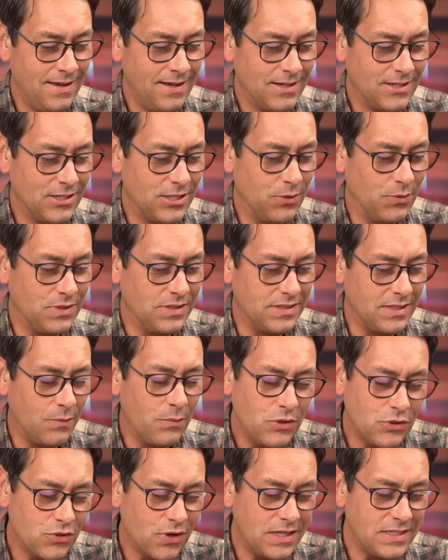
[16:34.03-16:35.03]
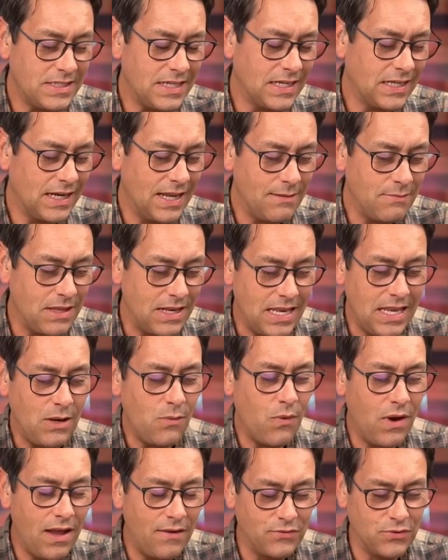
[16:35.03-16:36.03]
So when someone tries to claim that heat
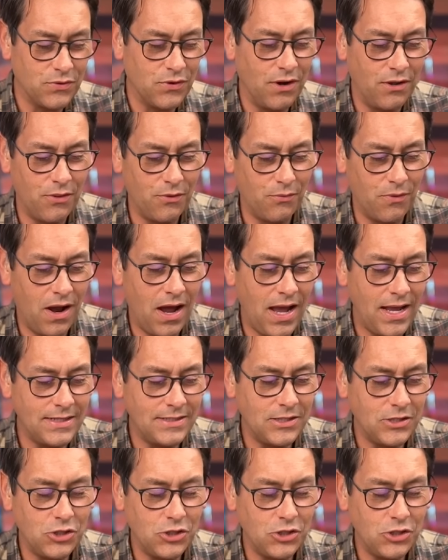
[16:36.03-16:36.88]
waves are on the rise,